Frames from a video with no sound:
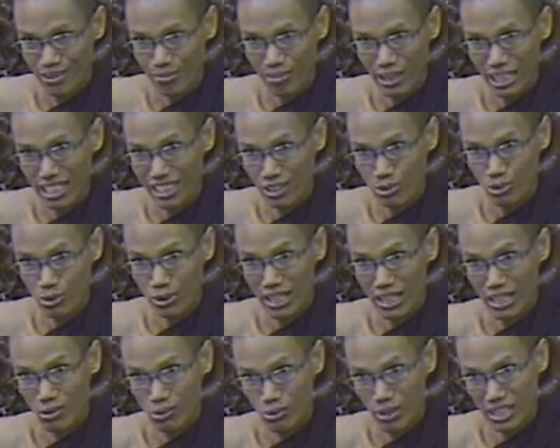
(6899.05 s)
But
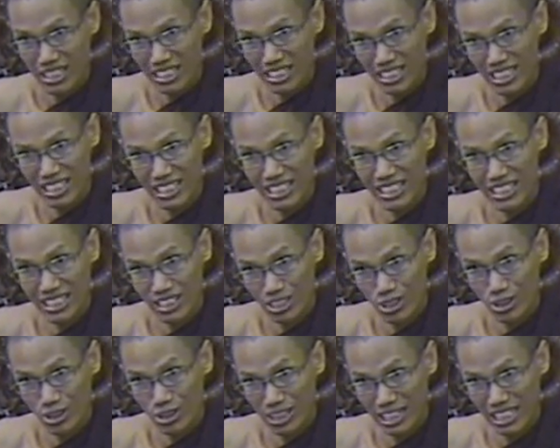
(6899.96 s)
when, uh, once he
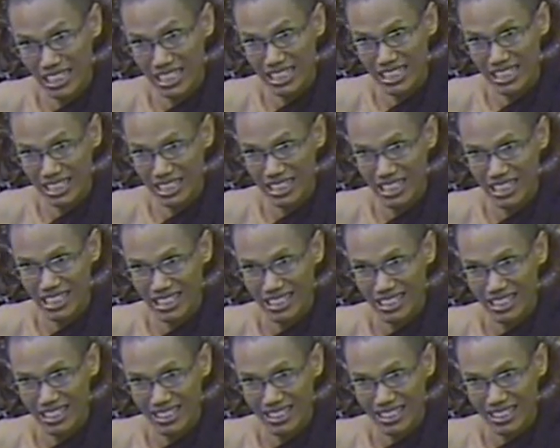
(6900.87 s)
associated,
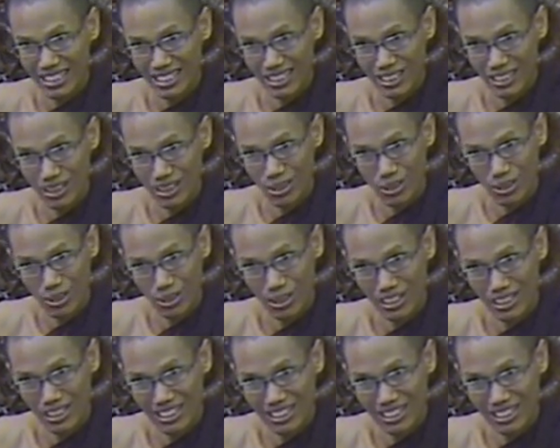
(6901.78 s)
uh,